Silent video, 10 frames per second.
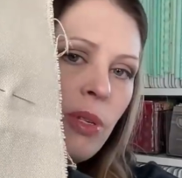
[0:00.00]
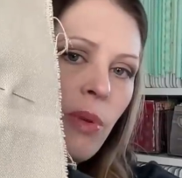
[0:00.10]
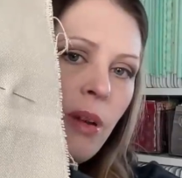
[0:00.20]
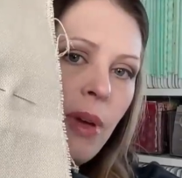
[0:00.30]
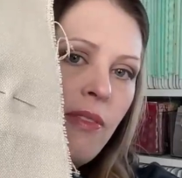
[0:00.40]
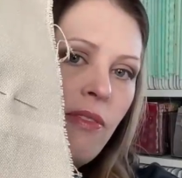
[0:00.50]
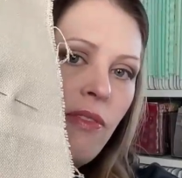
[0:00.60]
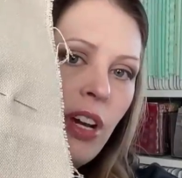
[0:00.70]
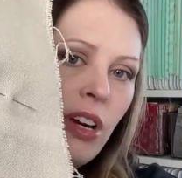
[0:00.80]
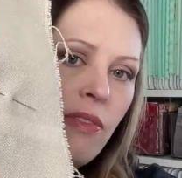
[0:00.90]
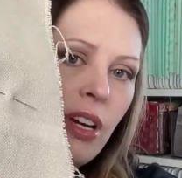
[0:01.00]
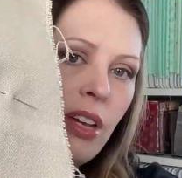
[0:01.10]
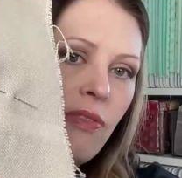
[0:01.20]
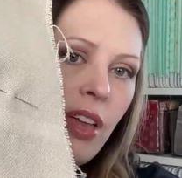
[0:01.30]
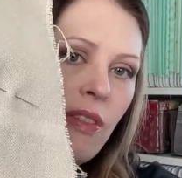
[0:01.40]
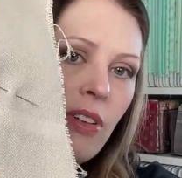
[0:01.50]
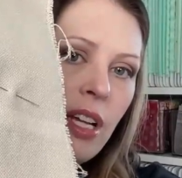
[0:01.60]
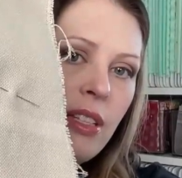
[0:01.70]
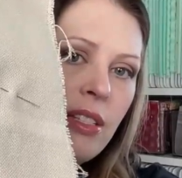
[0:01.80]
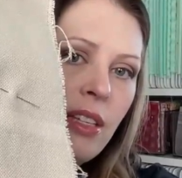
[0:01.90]
was one of my very, very
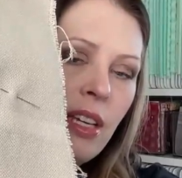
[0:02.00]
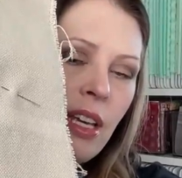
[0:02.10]
favorites.